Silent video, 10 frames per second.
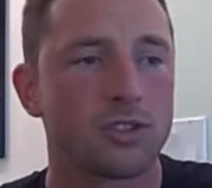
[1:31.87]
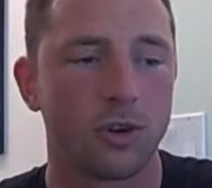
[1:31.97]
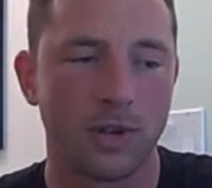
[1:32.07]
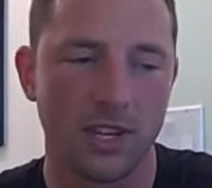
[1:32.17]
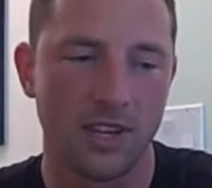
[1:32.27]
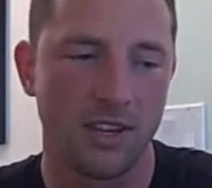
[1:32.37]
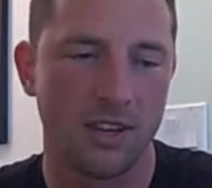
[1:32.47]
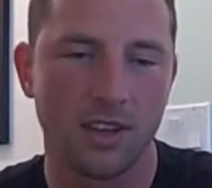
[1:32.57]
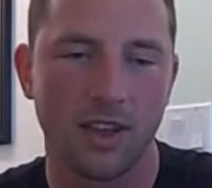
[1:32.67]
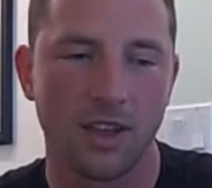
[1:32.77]
So
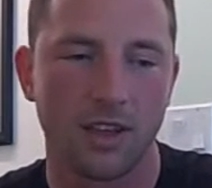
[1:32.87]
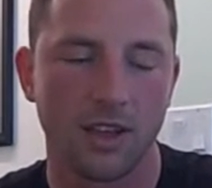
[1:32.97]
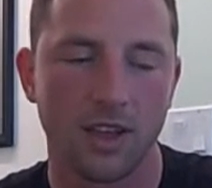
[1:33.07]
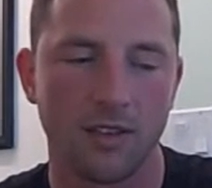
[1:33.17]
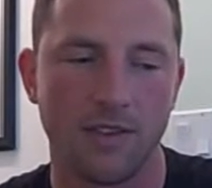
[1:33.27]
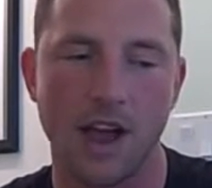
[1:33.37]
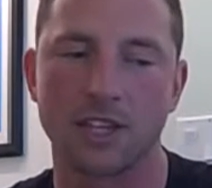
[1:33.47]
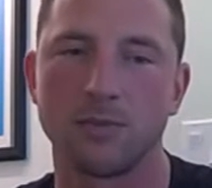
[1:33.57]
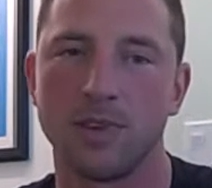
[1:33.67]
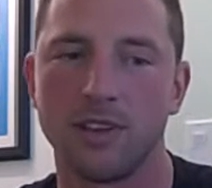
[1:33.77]
he
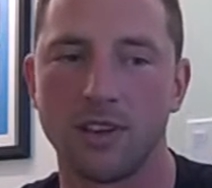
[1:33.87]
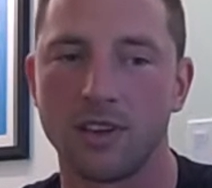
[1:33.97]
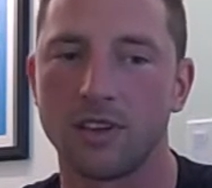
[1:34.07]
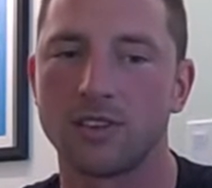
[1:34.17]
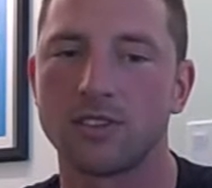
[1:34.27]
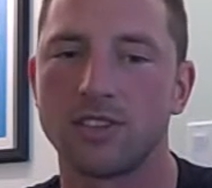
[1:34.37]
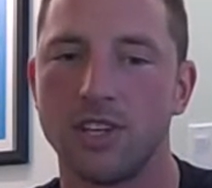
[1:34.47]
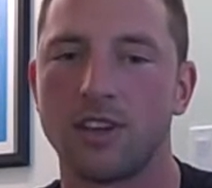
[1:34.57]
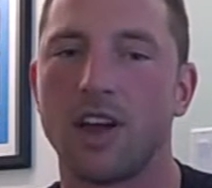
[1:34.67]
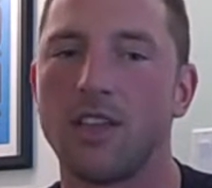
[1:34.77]
advised me to
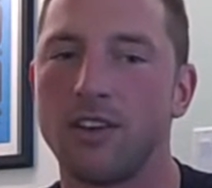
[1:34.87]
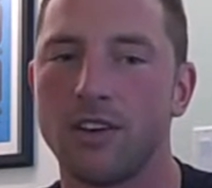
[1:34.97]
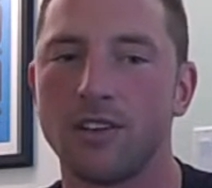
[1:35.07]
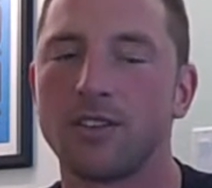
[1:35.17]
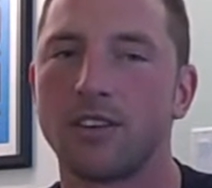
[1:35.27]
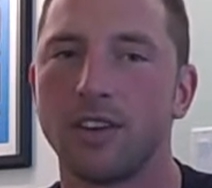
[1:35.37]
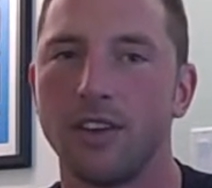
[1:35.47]
seek other